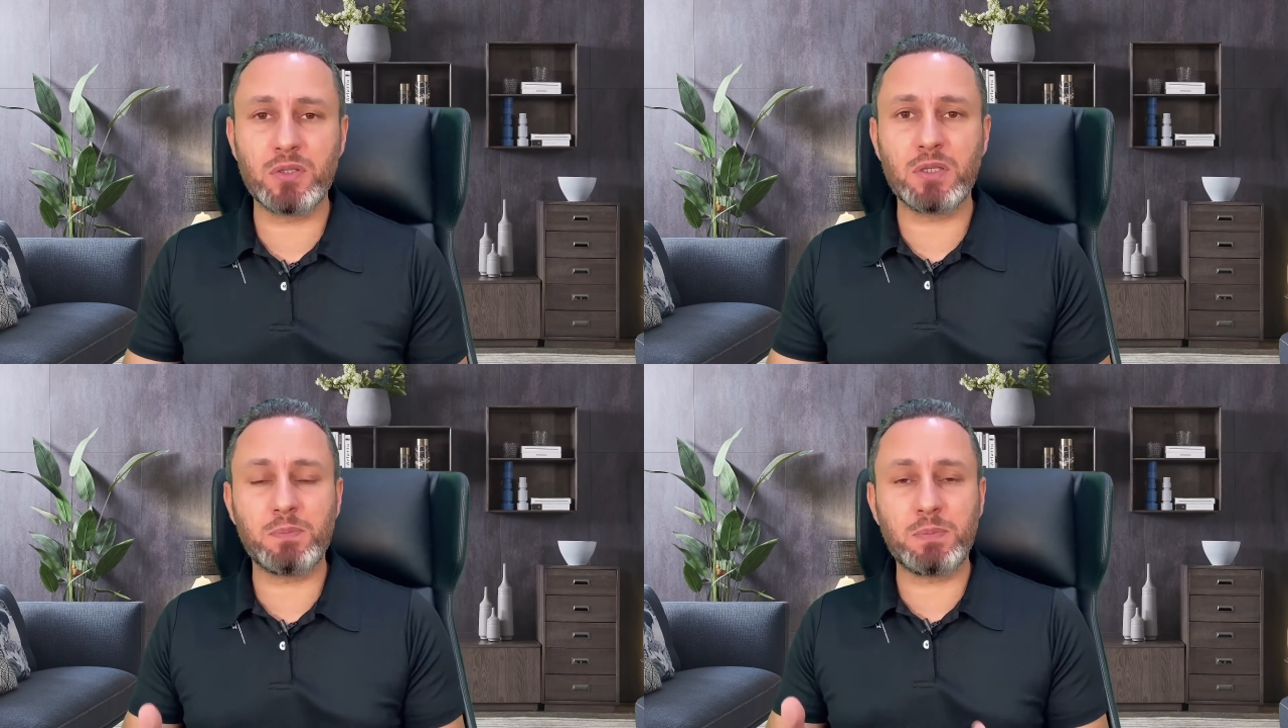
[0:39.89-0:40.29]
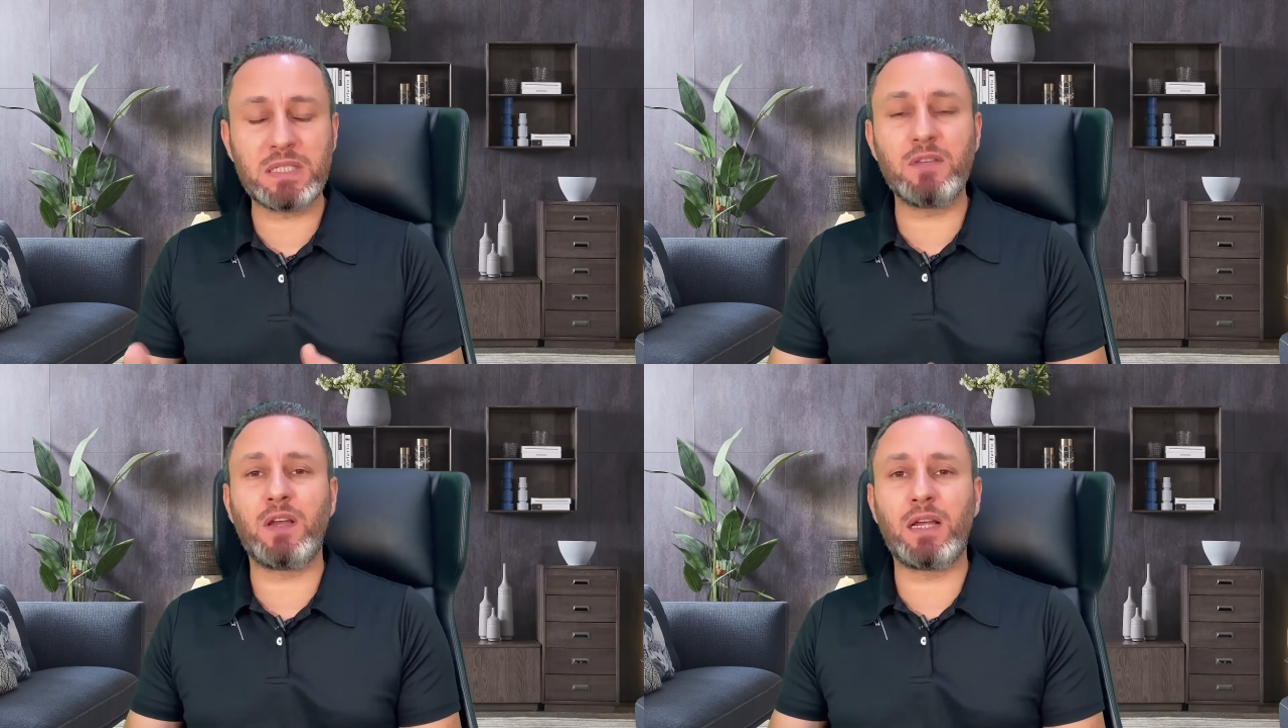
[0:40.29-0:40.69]

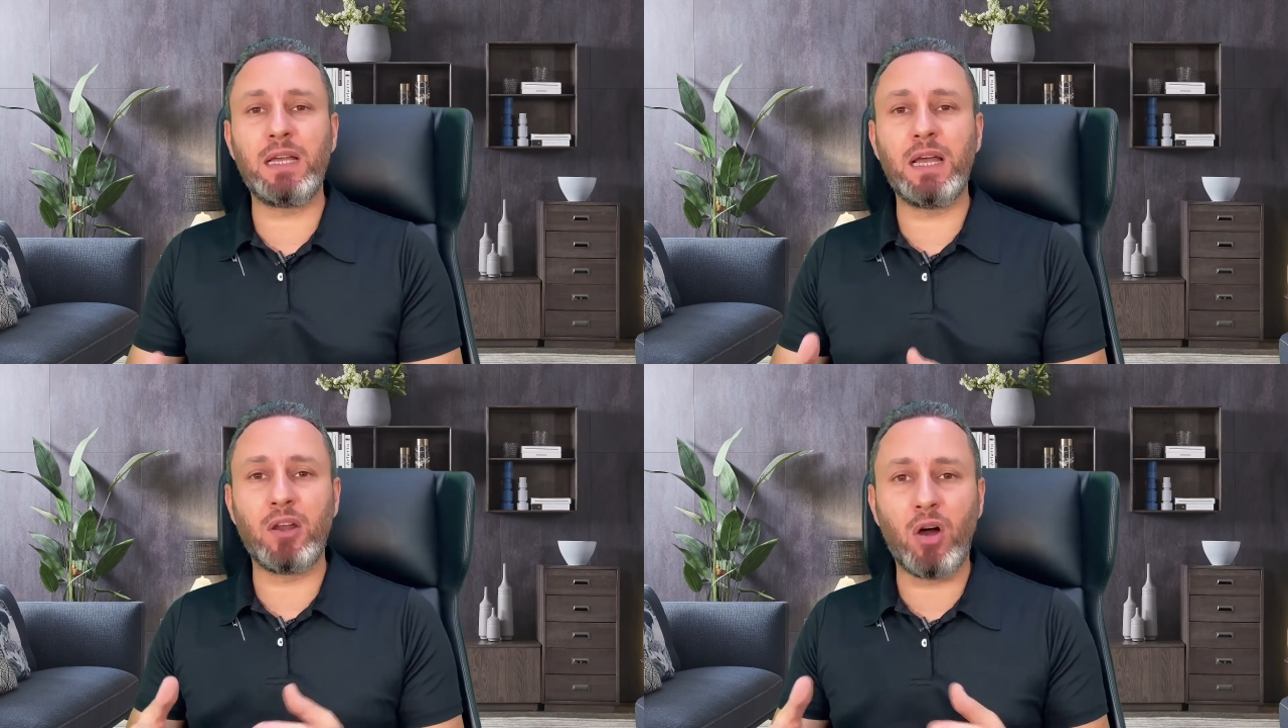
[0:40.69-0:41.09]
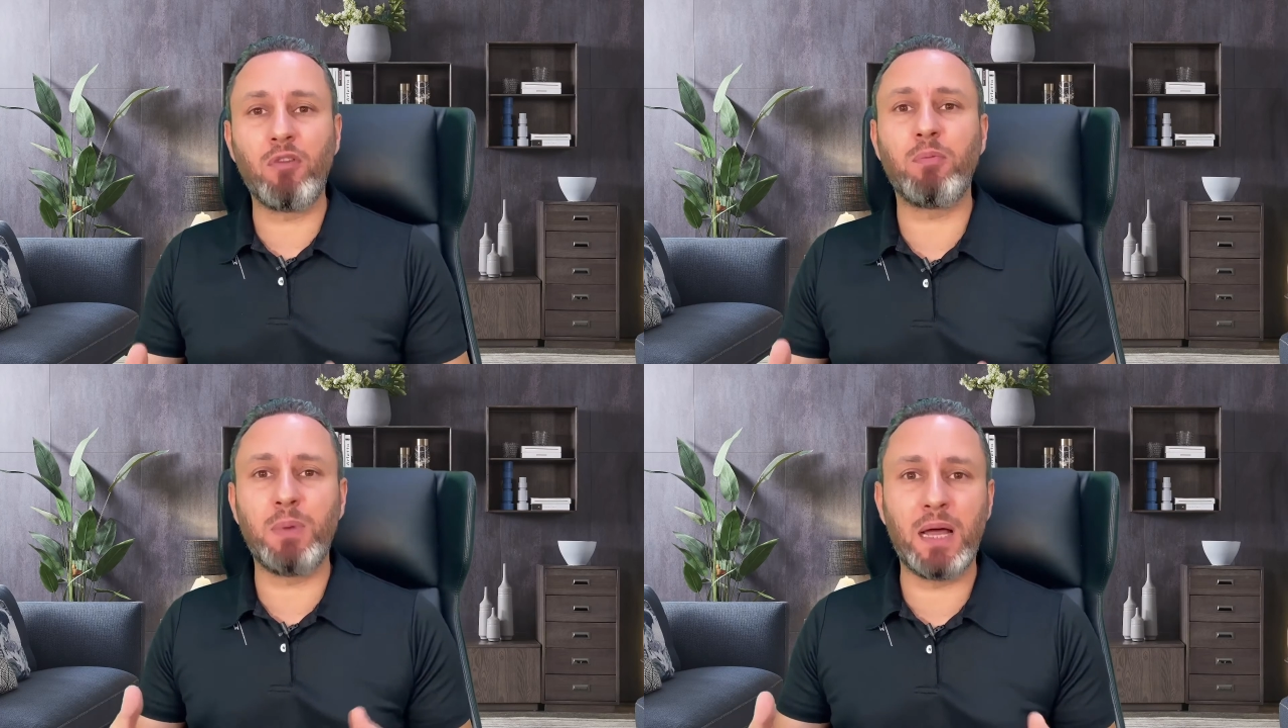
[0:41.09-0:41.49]
specifically an
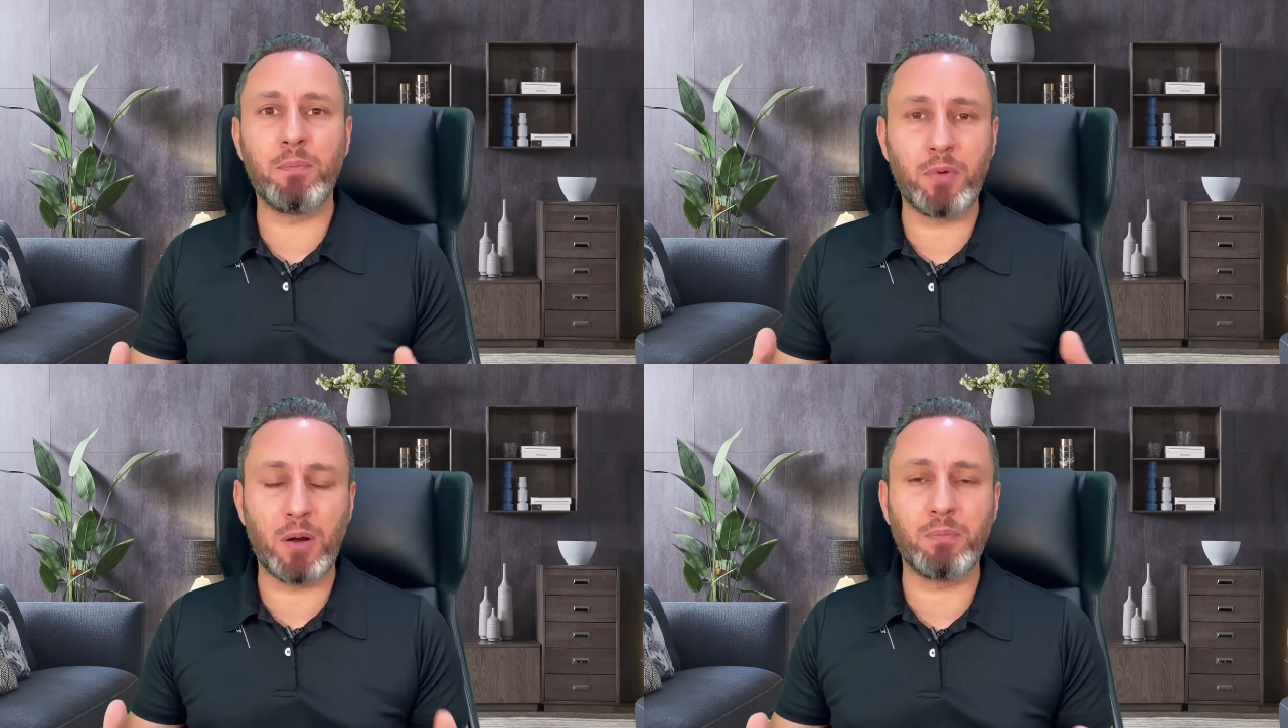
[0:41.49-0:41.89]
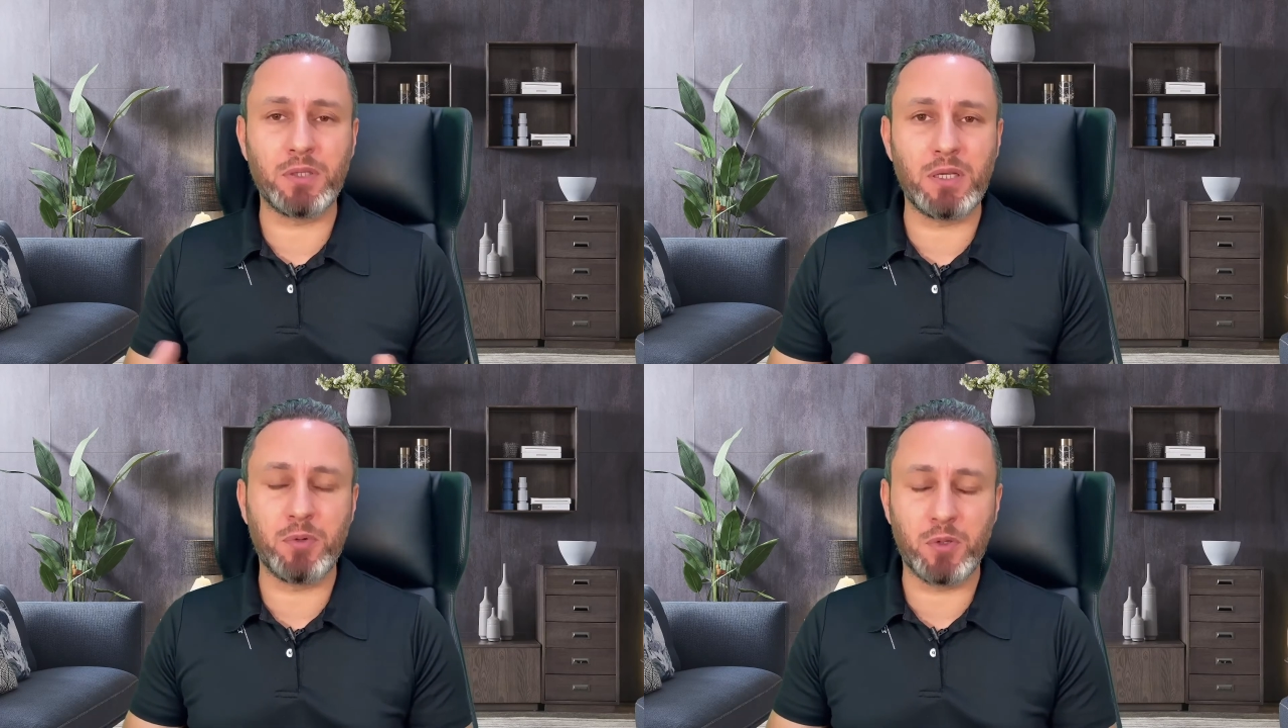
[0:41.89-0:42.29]
off-plan
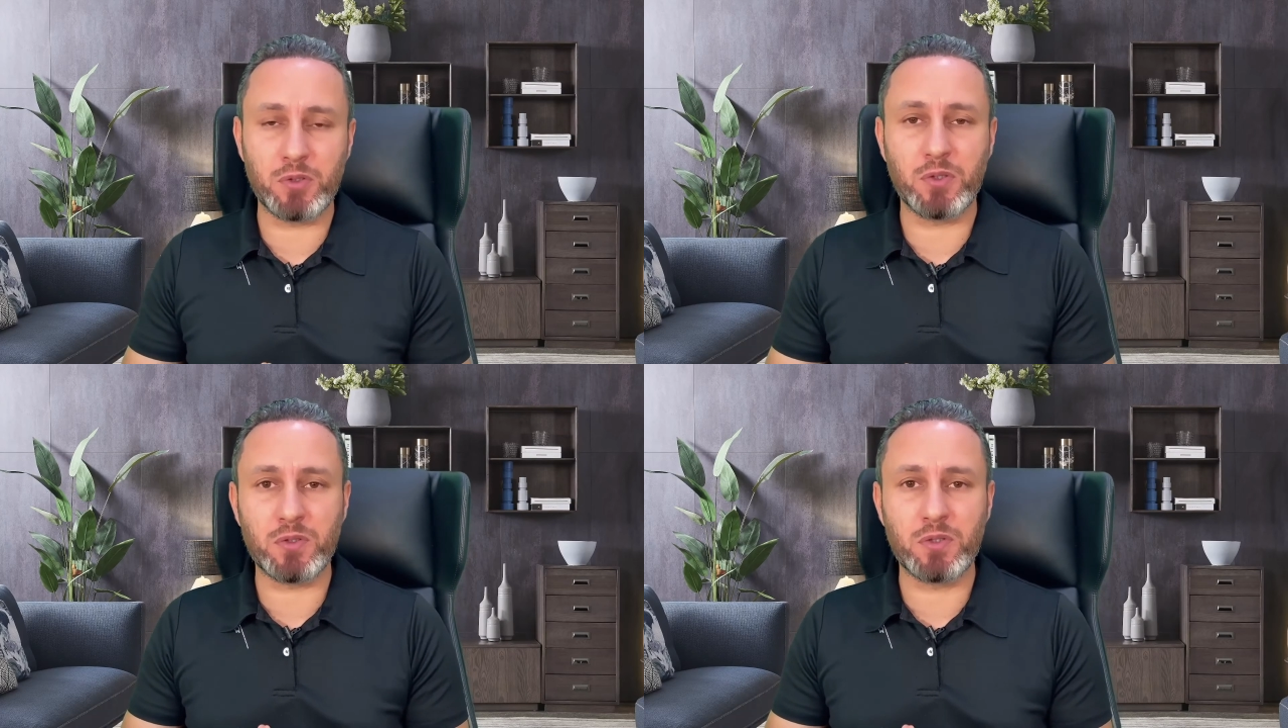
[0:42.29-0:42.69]
property purchase.